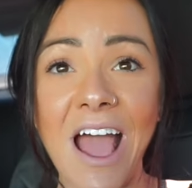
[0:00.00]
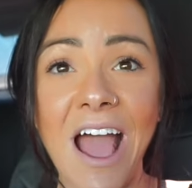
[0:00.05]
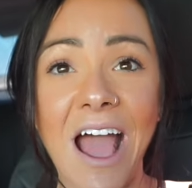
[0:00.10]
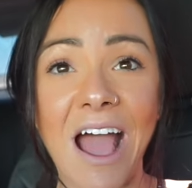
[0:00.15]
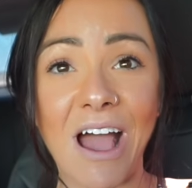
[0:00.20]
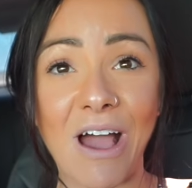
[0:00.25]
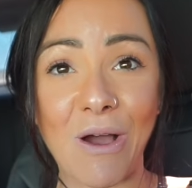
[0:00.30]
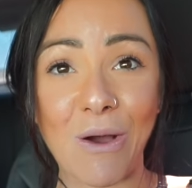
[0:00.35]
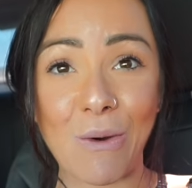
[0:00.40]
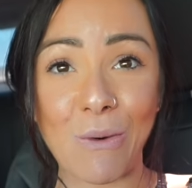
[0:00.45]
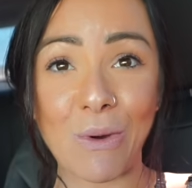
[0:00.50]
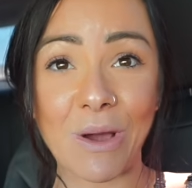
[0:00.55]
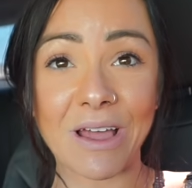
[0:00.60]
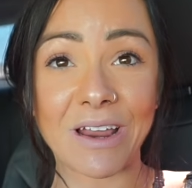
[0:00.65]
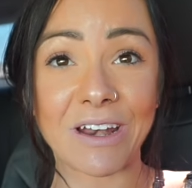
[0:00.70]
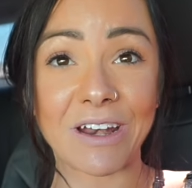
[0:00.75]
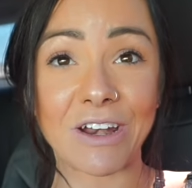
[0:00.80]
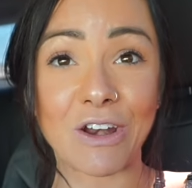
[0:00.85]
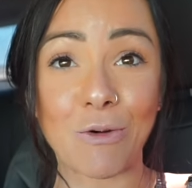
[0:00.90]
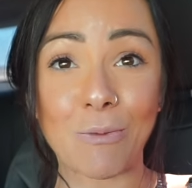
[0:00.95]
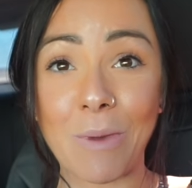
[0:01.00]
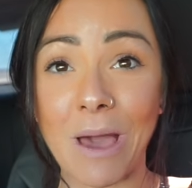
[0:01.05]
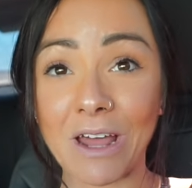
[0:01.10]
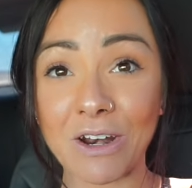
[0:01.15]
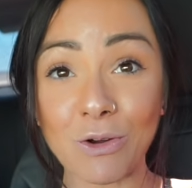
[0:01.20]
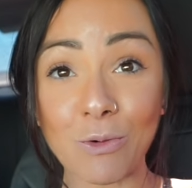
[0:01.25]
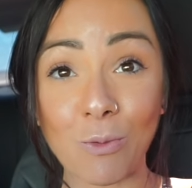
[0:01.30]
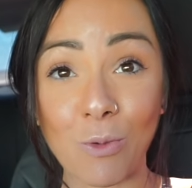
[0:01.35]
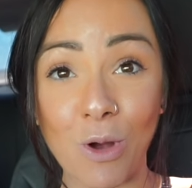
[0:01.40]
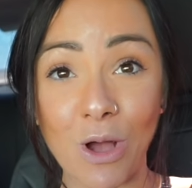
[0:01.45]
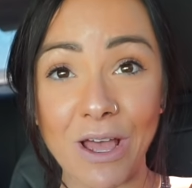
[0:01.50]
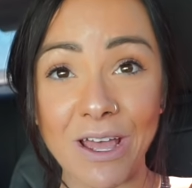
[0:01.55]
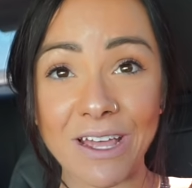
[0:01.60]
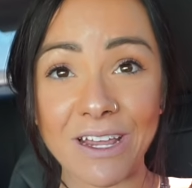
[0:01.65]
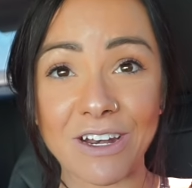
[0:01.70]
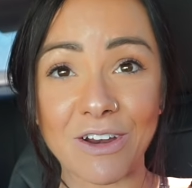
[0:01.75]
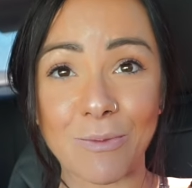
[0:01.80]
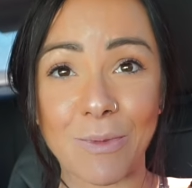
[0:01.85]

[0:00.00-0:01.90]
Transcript: how no matter what,